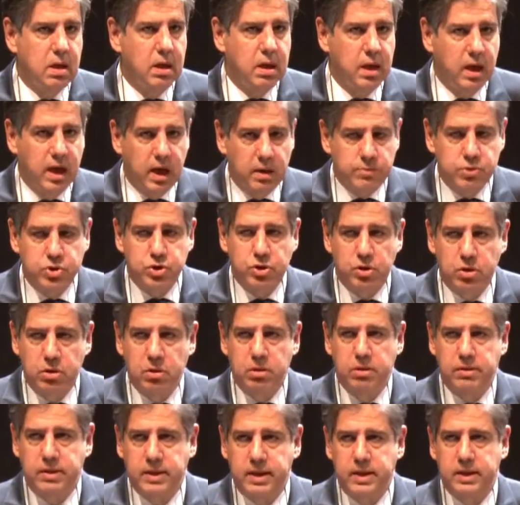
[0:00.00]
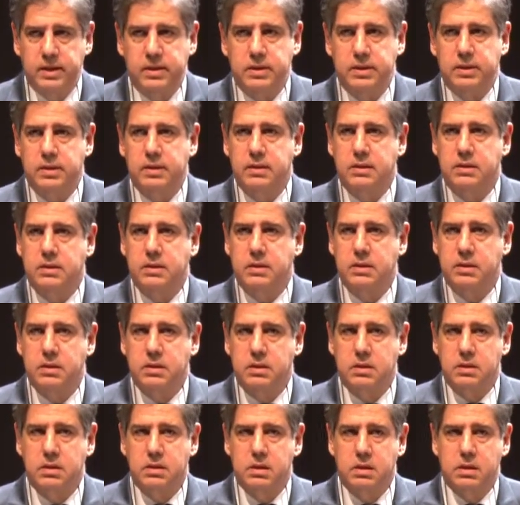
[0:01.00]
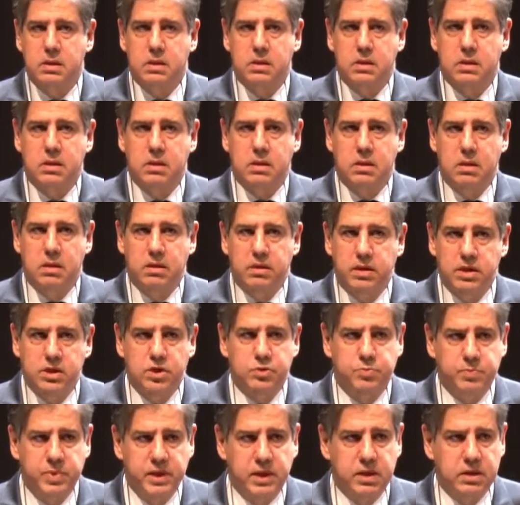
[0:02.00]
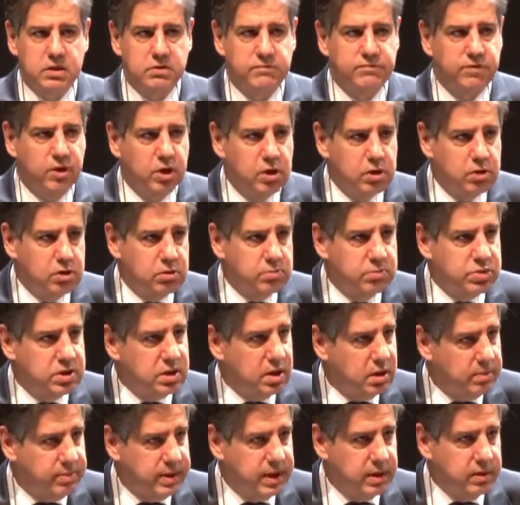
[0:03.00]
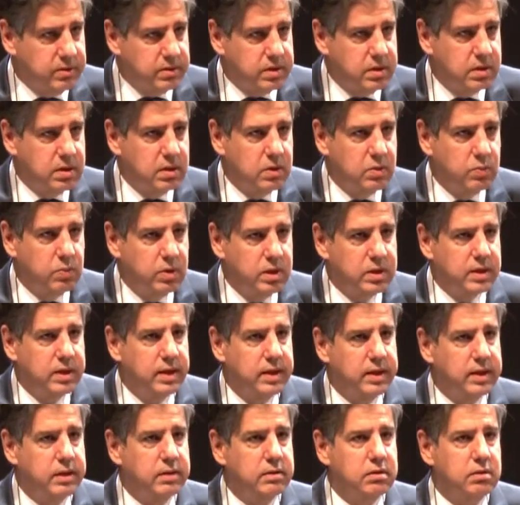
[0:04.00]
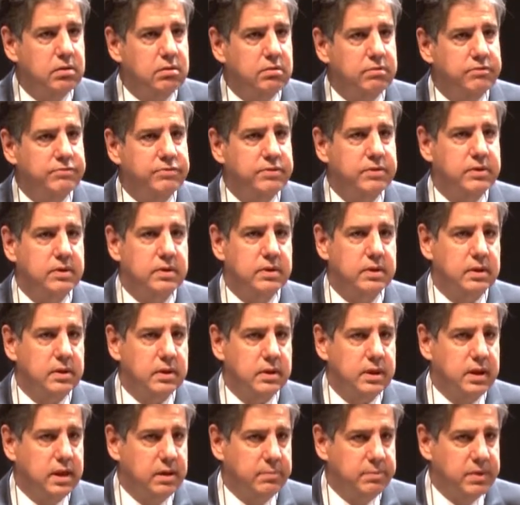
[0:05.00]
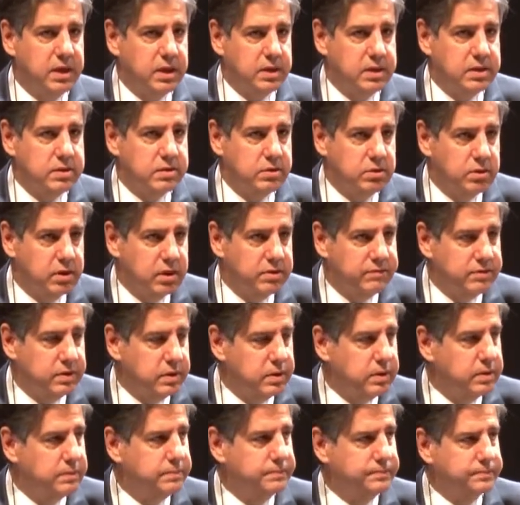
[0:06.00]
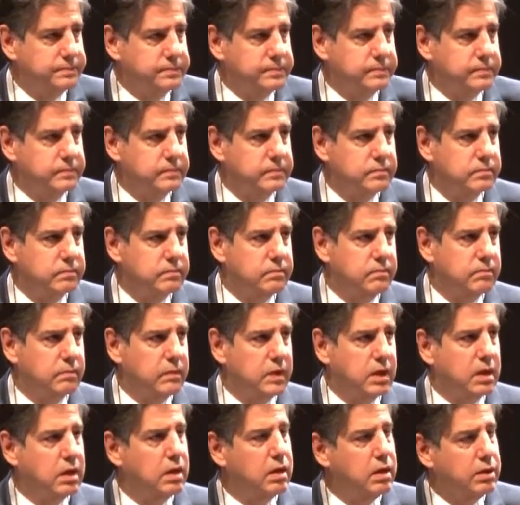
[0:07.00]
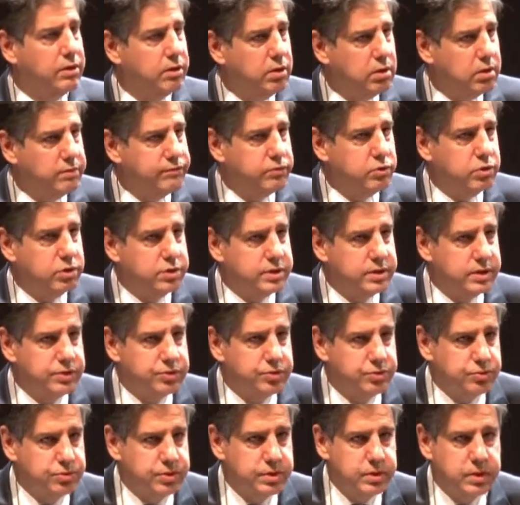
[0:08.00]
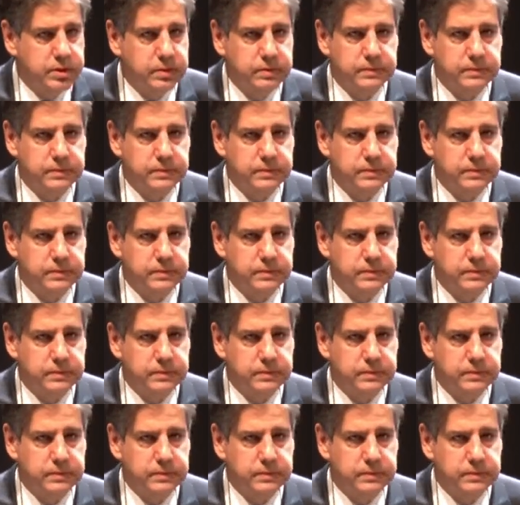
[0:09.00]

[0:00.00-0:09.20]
I'm sure that this speaks volumes about what kind of an ambiance you have here. There are, of course, issues